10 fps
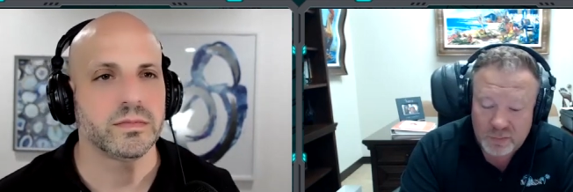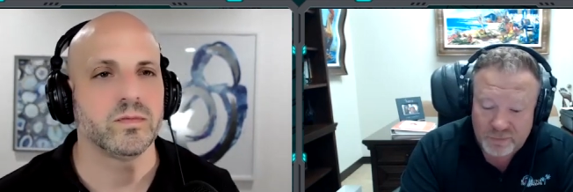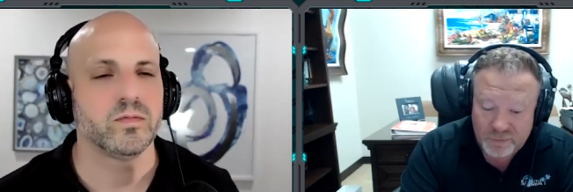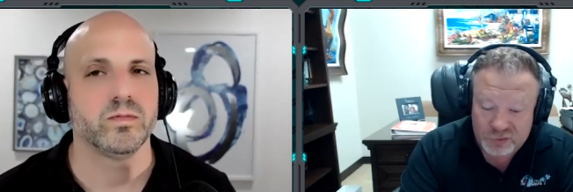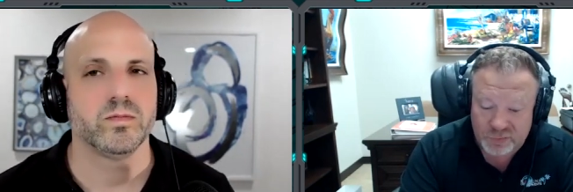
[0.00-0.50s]

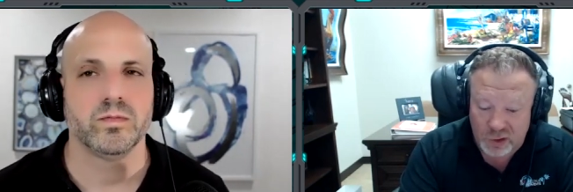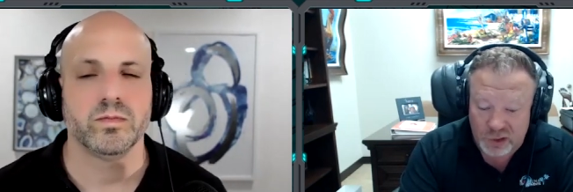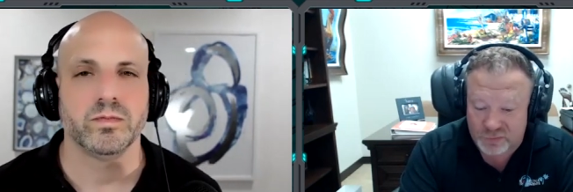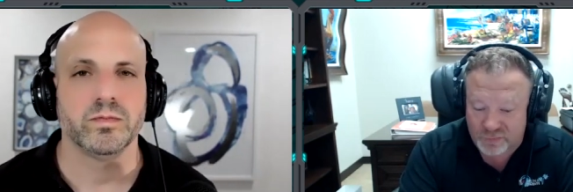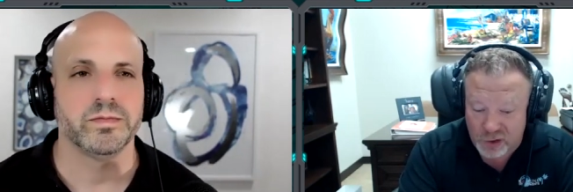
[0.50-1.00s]
Speaker 1: first of all,
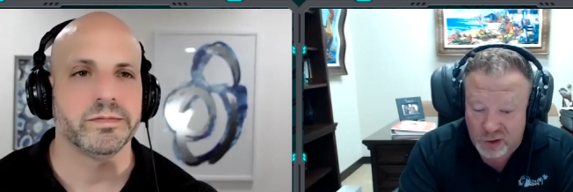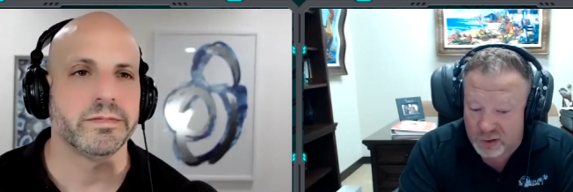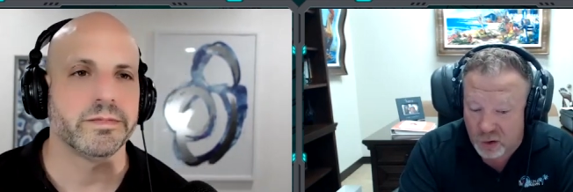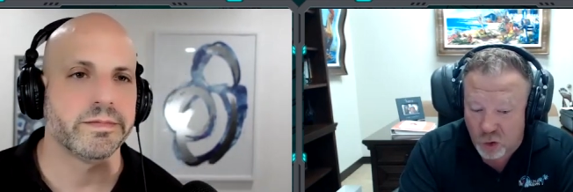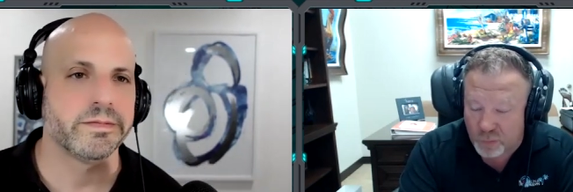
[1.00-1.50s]
it's
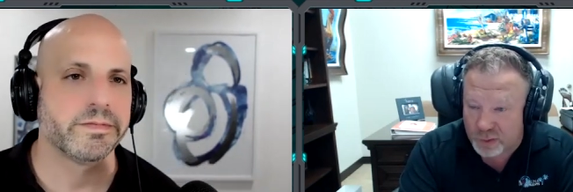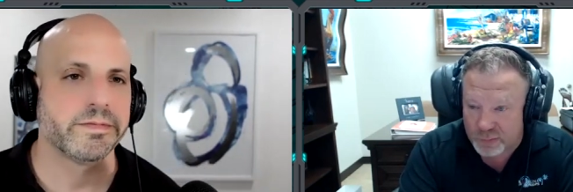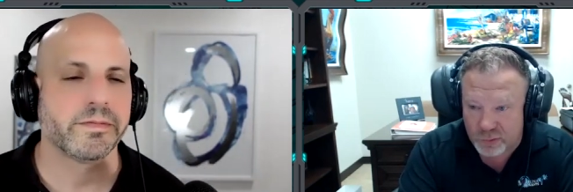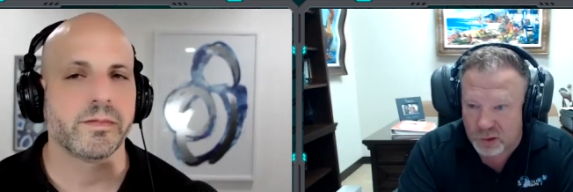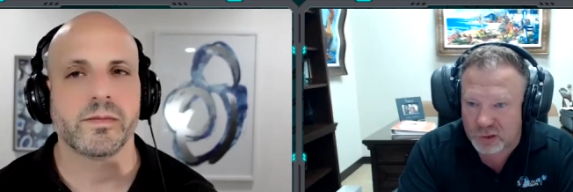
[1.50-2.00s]
very
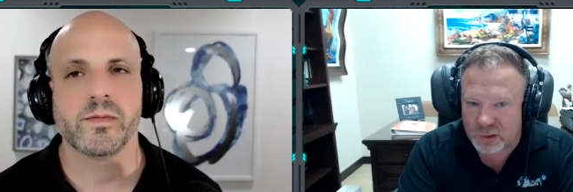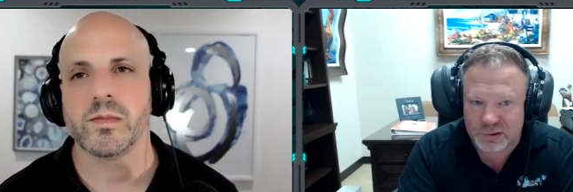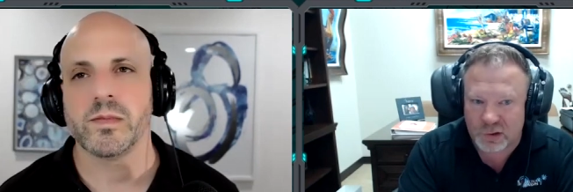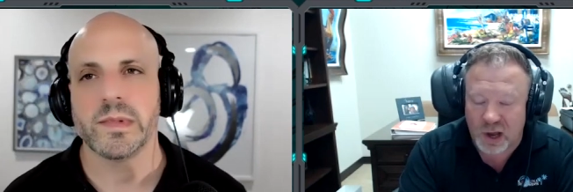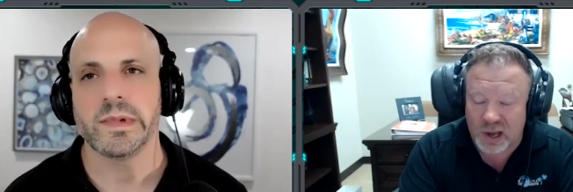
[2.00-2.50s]
open book.
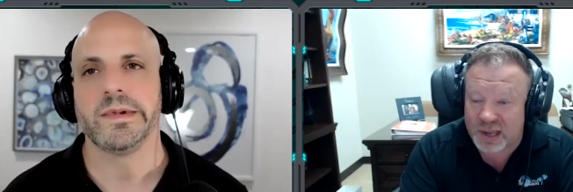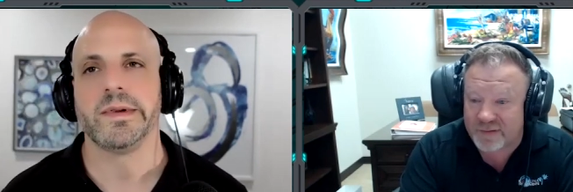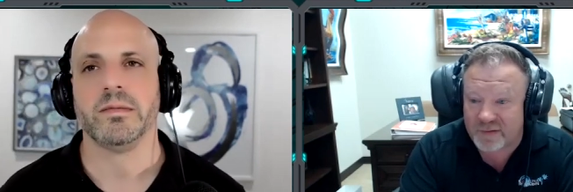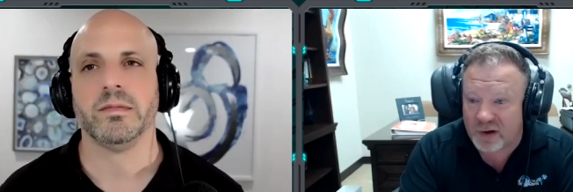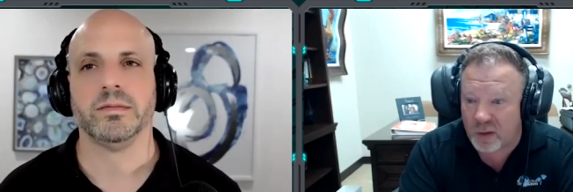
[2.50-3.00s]
So I
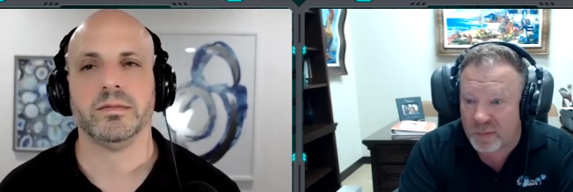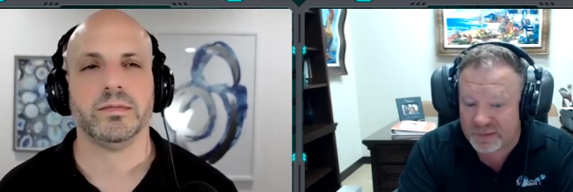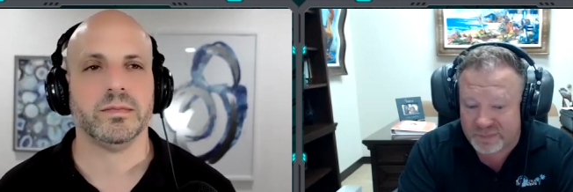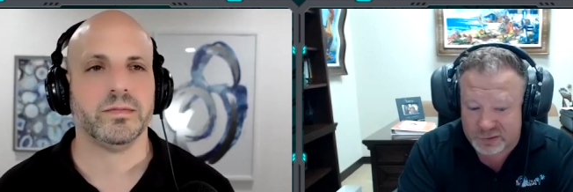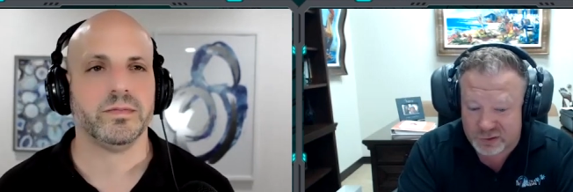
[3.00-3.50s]
give every, all my
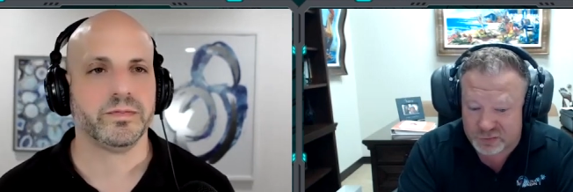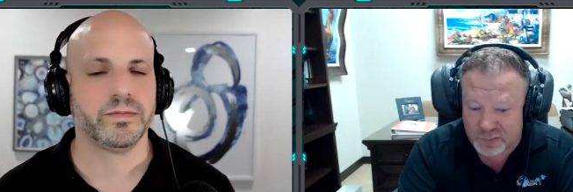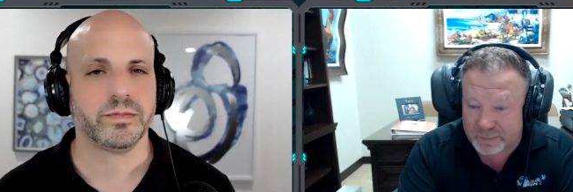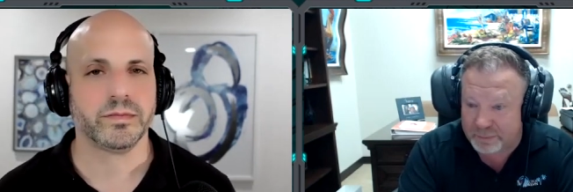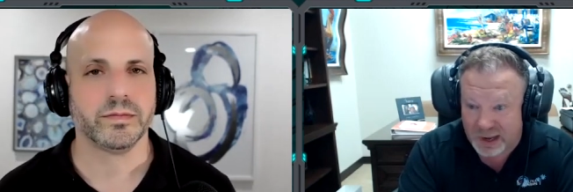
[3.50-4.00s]
investors
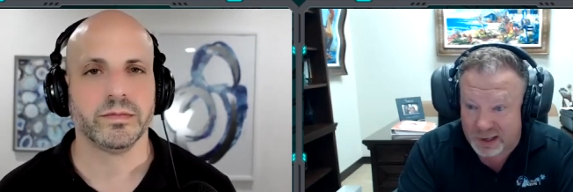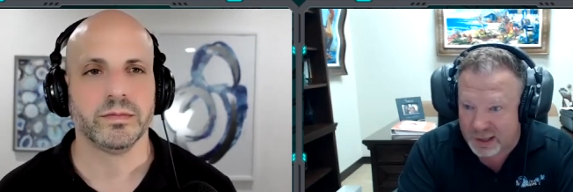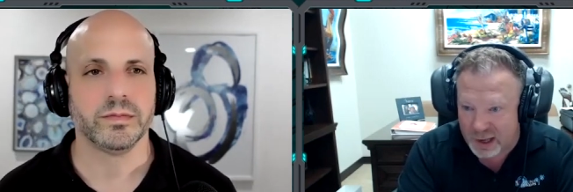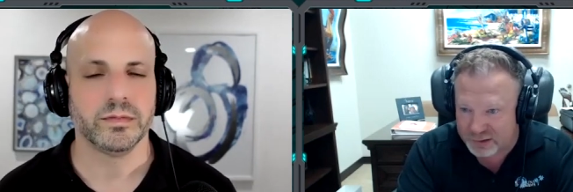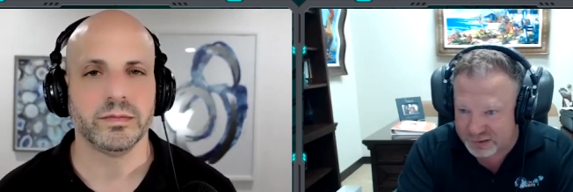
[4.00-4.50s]
my bank
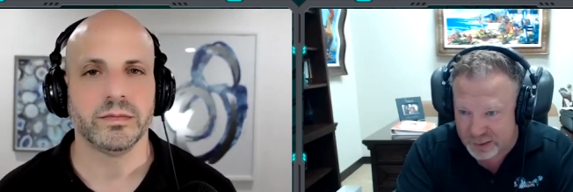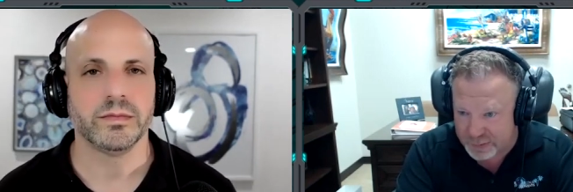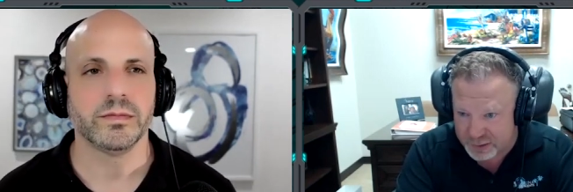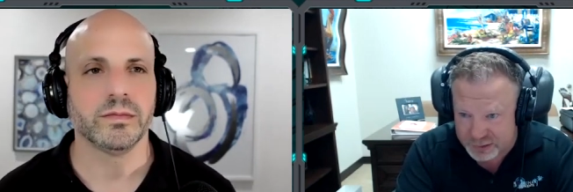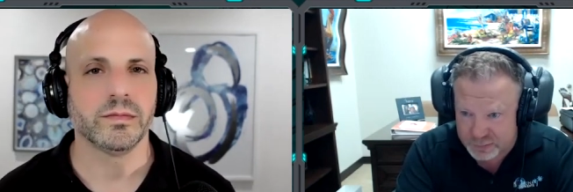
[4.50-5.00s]
account
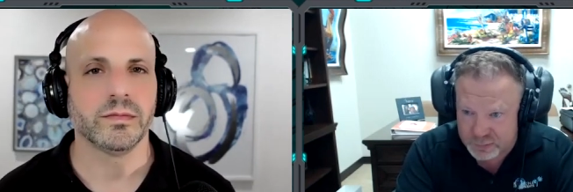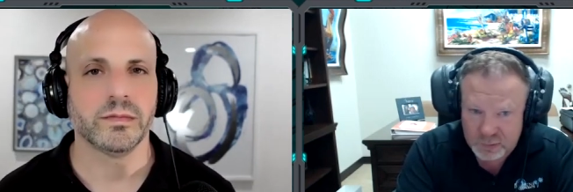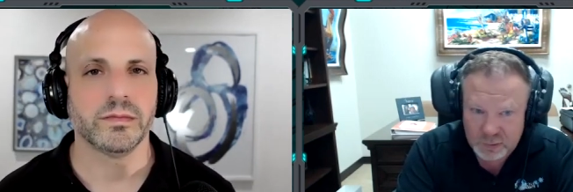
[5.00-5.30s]
statements.